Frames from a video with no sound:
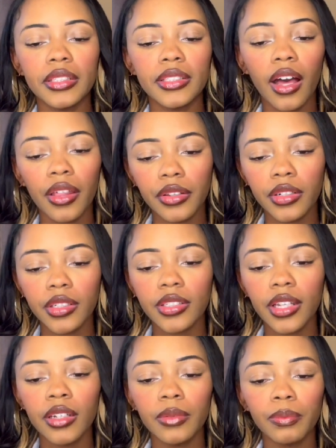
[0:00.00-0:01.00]
to others
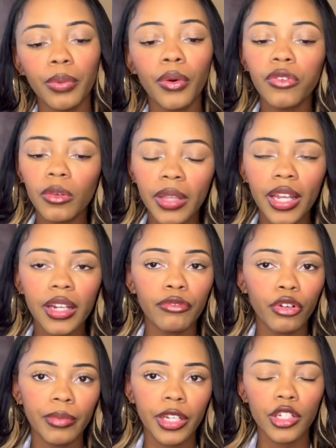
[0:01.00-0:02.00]
and pull from that
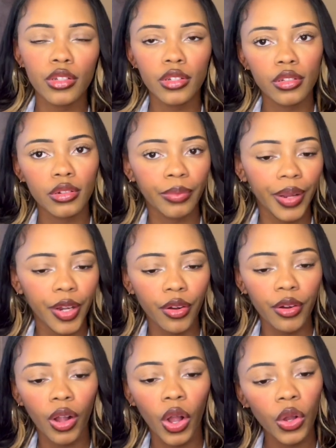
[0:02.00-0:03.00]
information to rank
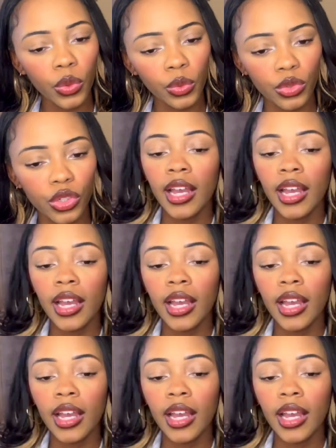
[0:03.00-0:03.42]
our own.